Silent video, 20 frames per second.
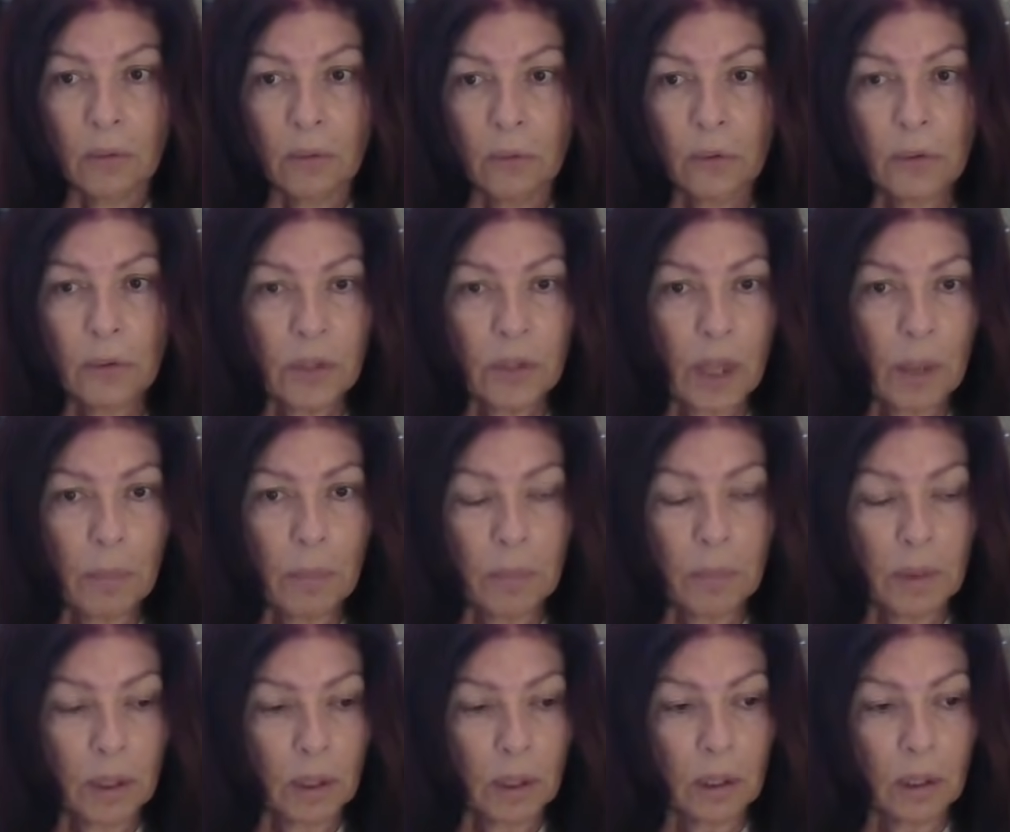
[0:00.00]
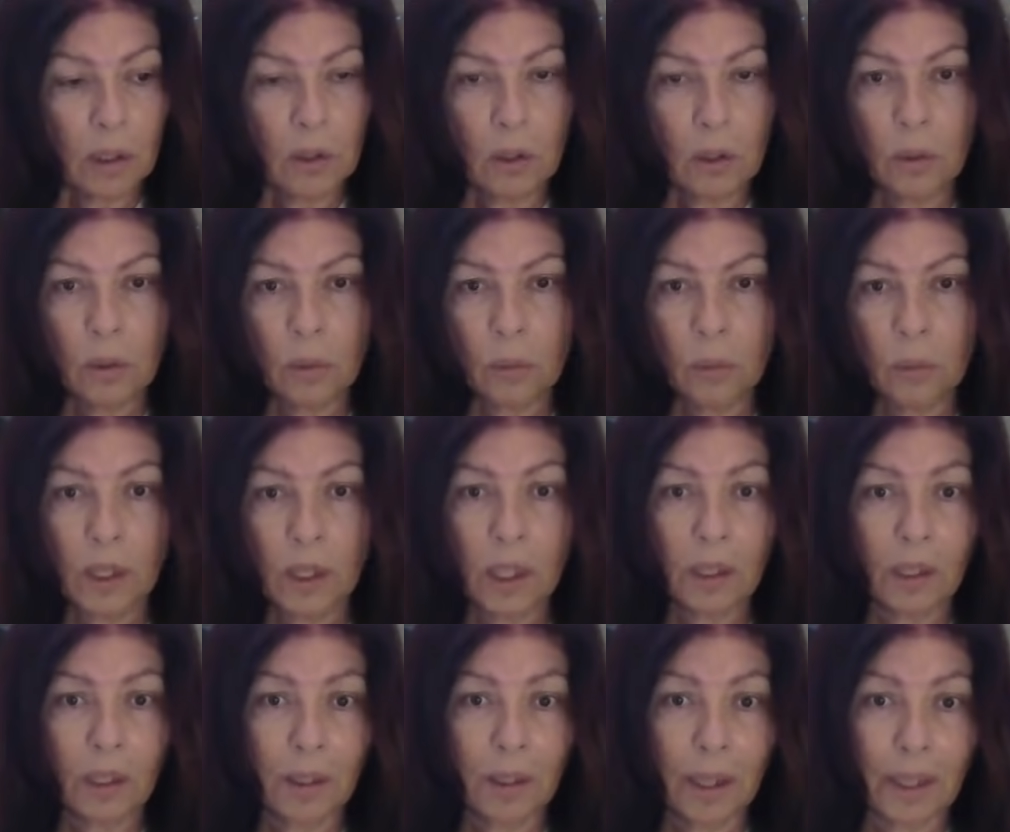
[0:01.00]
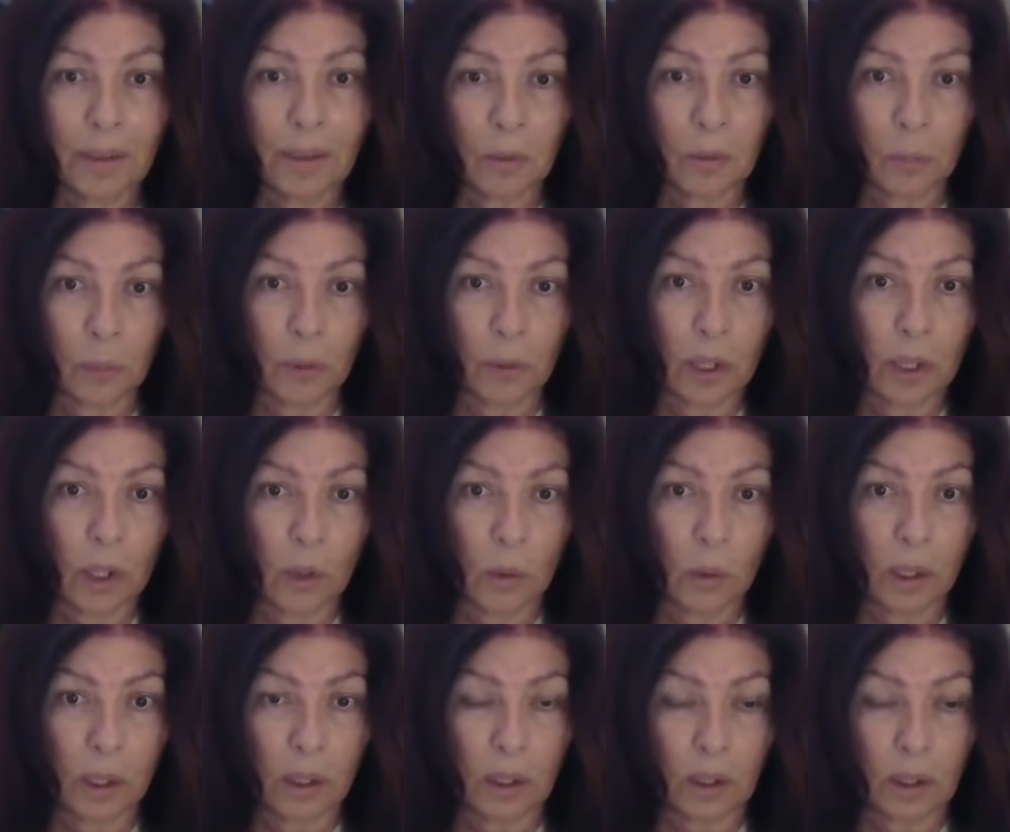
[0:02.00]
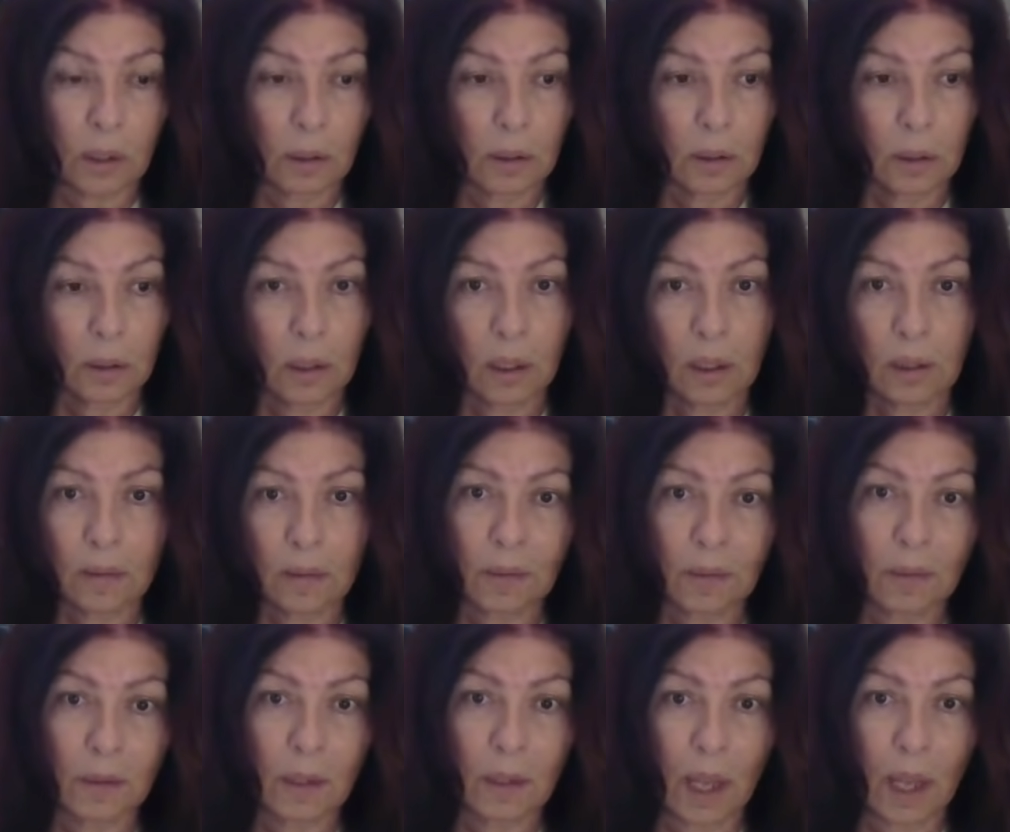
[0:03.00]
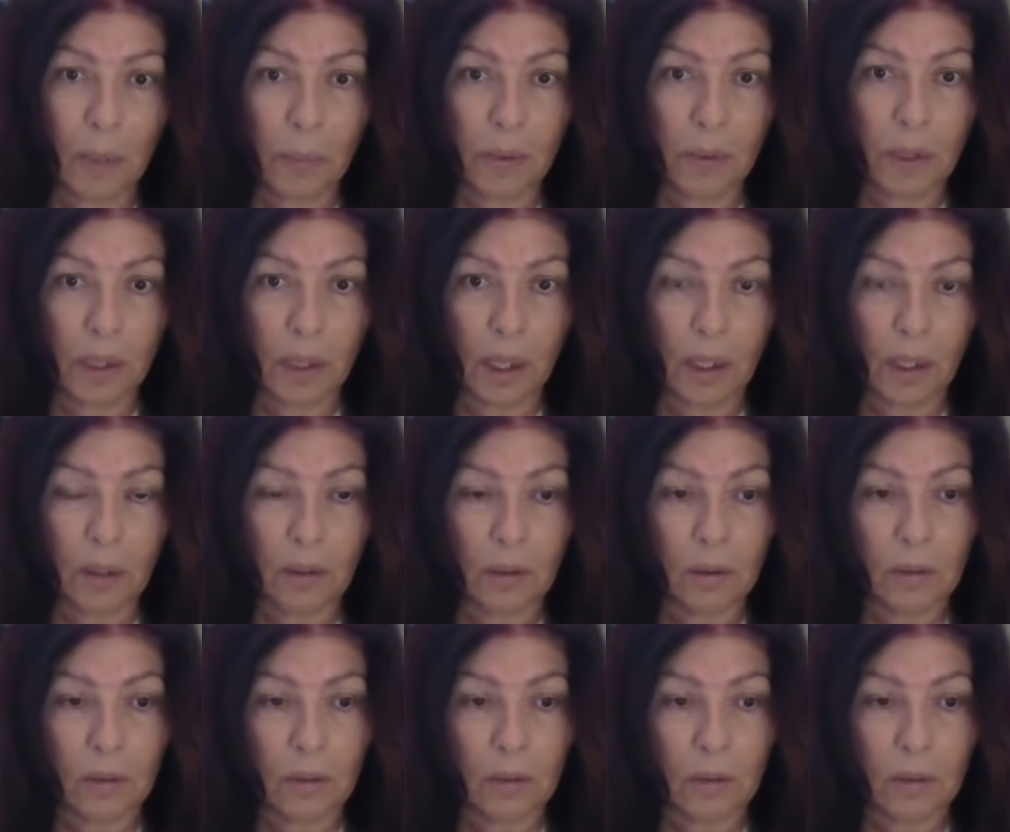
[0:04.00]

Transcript: For some, you know, we get the lesson pretty quick and it doesn't happen again.